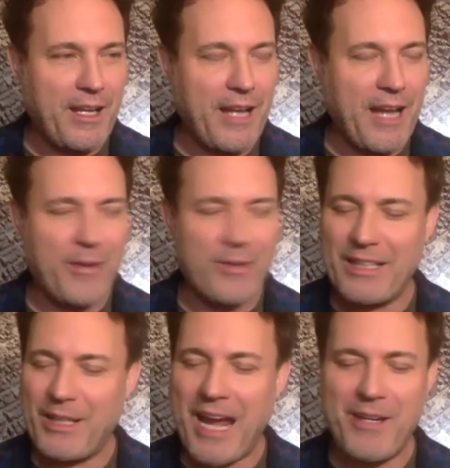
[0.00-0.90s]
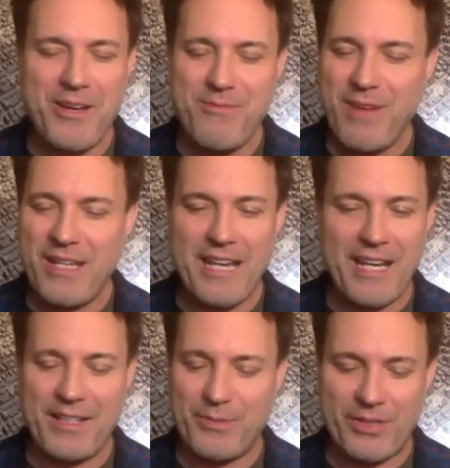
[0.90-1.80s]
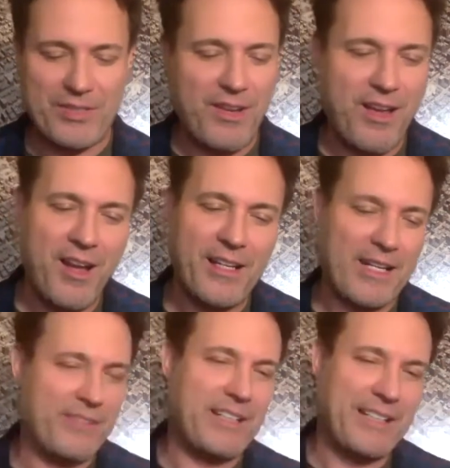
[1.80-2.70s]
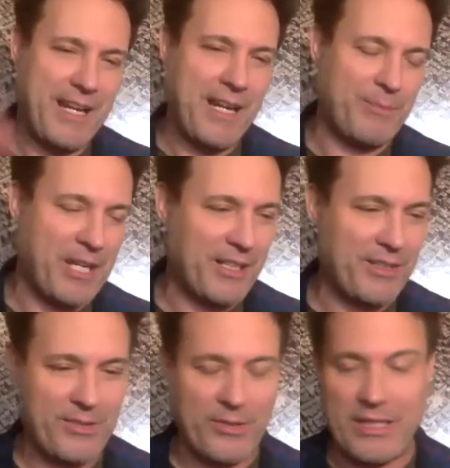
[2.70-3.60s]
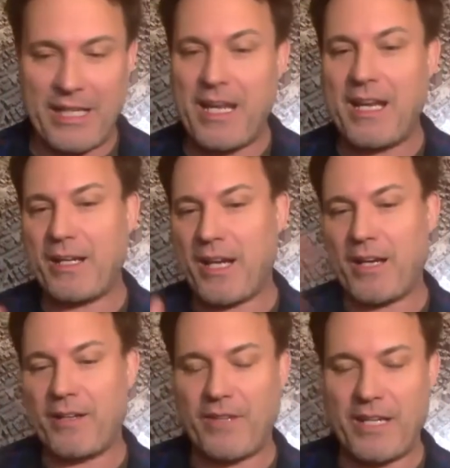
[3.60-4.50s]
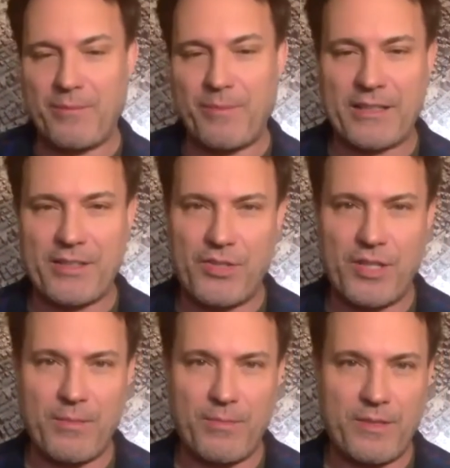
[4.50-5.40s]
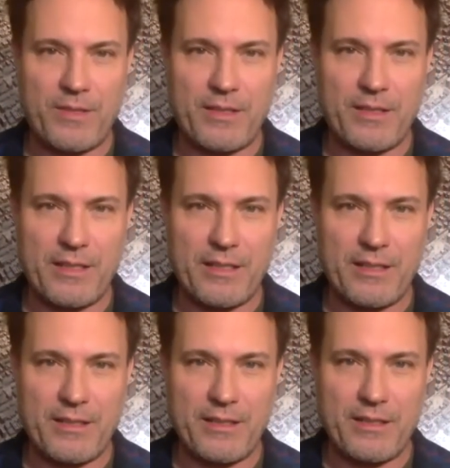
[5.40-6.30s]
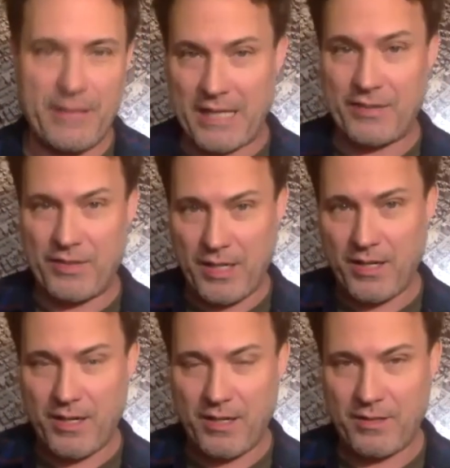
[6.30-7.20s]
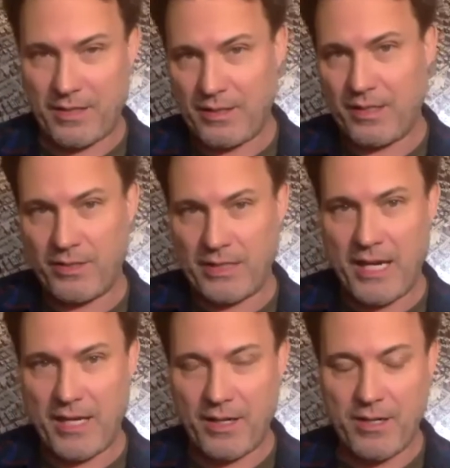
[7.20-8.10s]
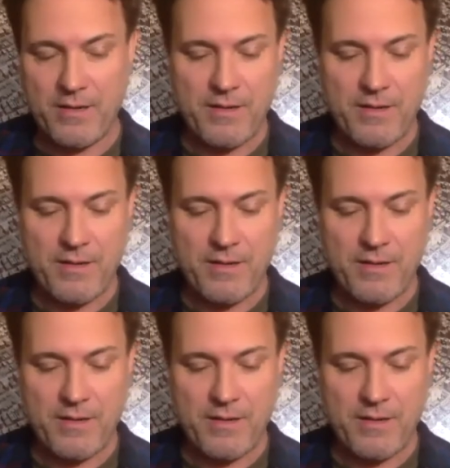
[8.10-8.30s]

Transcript: was like, how do you make that into a song? And I was like, I'm not gonna do it. And then I got invited back to Jib next year, the year later.